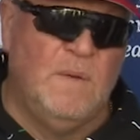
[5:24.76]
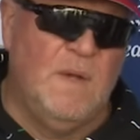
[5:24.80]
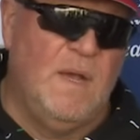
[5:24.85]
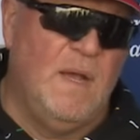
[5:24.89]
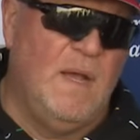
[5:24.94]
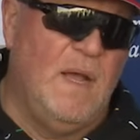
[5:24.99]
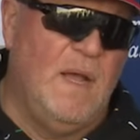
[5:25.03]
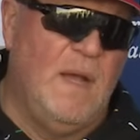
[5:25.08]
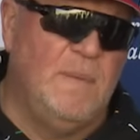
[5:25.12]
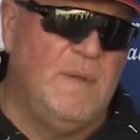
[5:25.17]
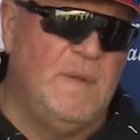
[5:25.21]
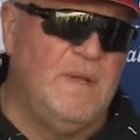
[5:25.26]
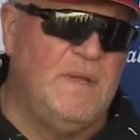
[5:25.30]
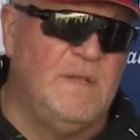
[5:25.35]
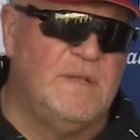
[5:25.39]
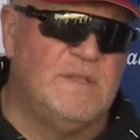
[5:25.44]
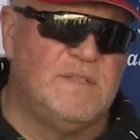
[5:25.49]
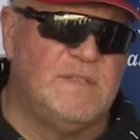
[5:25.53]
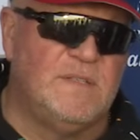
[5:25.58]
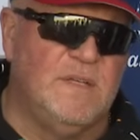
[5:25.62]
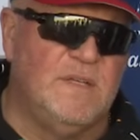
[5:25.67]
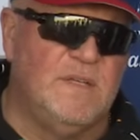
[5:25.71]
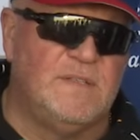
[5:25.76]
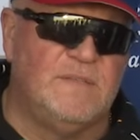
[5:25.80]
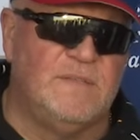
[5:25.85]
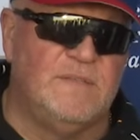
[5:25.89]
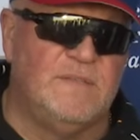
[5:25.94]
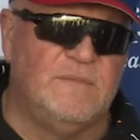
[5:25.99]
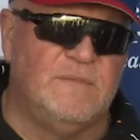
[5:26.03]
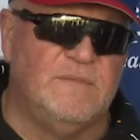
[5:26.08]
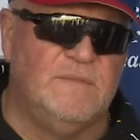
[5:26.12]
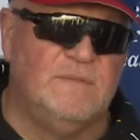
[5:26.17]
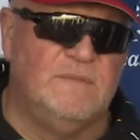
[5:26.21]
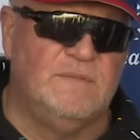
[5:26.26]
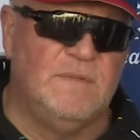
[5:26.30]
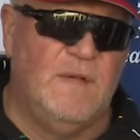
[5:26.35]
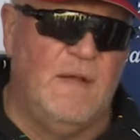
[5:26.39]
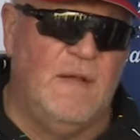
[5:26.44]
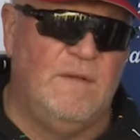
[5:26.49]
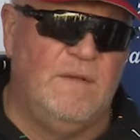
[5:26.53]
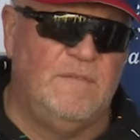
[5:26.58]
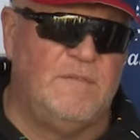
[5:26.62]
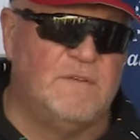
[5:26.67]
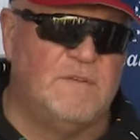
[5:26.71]
Well, him. I mean, it's.
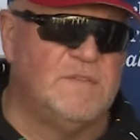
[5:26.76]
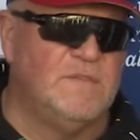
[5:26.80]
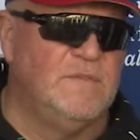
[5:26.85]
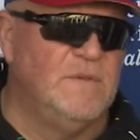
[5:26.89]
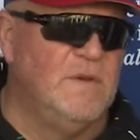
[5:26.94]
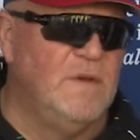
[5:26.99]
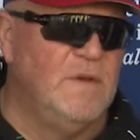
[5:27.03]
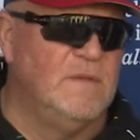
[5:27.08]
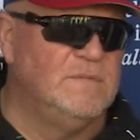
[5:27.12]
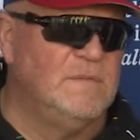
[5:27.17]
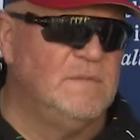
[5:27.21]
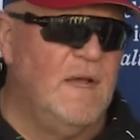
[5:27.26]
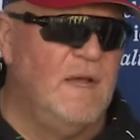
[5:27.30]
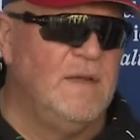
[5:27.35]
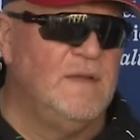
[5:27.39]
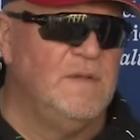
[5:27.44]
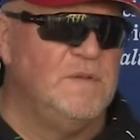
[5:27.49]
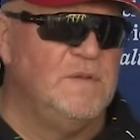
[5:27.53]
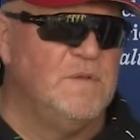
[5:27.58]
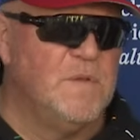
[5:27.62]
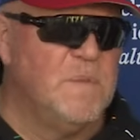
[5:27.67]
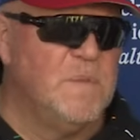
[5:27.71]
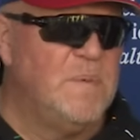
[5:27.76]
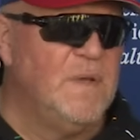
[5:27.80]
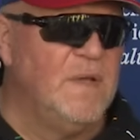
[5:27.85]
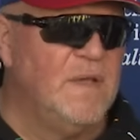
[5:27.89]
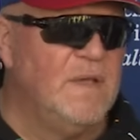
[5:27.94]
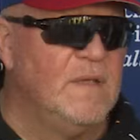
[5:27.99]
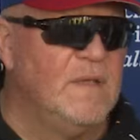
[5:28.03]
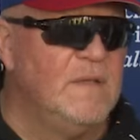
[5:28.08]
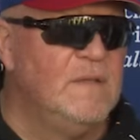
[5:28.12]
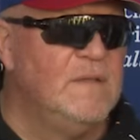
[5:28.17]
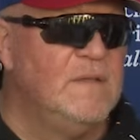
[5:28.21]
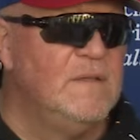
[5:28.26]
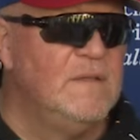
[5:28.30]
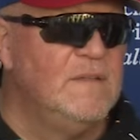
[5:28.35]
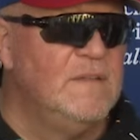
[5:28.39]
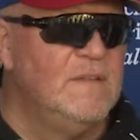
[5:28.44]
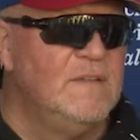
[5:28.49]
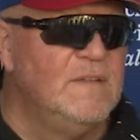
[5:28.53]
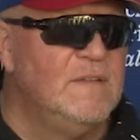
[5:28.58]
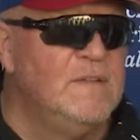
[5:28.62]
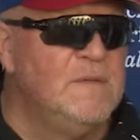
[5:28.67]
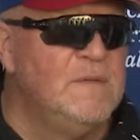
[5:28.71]
First of all, I didn't do the picking.
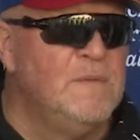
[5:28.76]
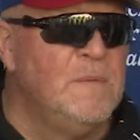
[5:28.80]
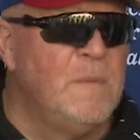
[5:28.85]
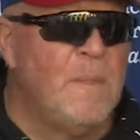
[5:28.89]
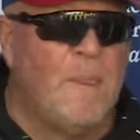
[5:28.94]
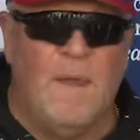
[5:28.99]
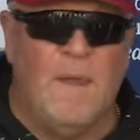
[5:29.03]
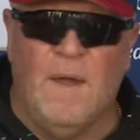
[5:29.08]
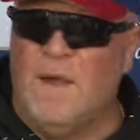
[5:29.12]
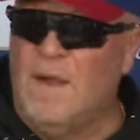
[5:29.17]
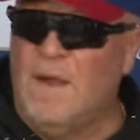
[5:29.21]
All